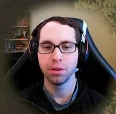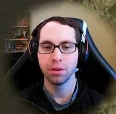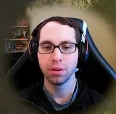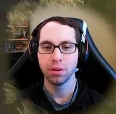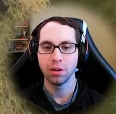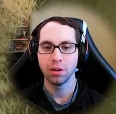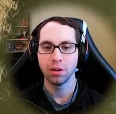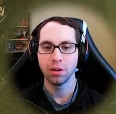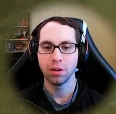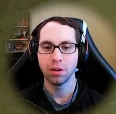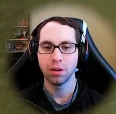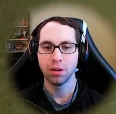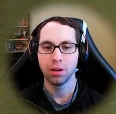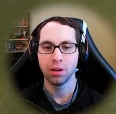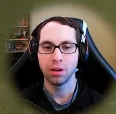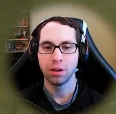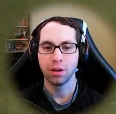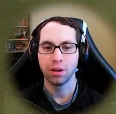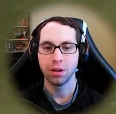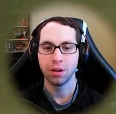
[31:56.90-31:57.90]

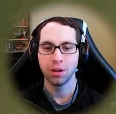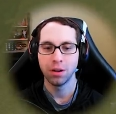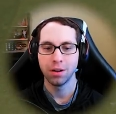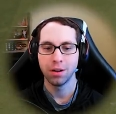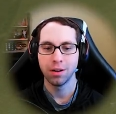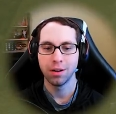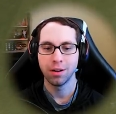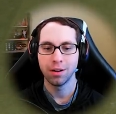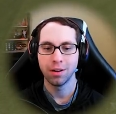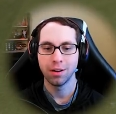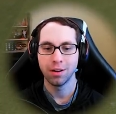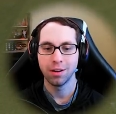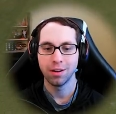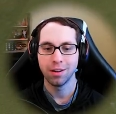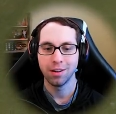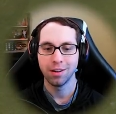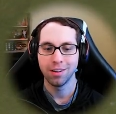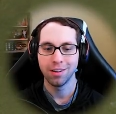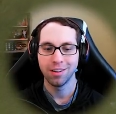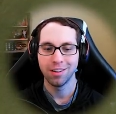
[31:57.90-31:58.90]

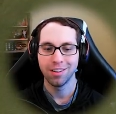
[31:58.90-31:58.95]
[no speech]